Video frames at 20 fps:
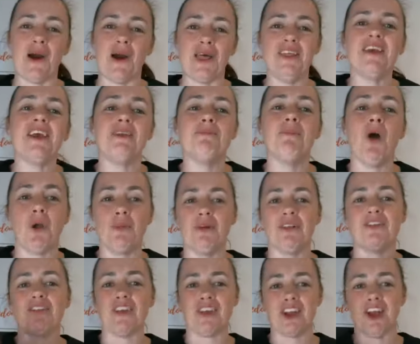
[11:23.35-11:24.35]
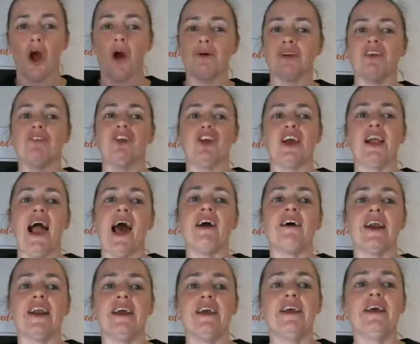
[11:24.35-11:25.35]
I think in moments it can help give you
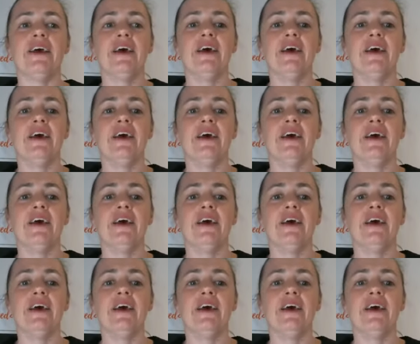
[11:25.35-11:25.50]
clarity.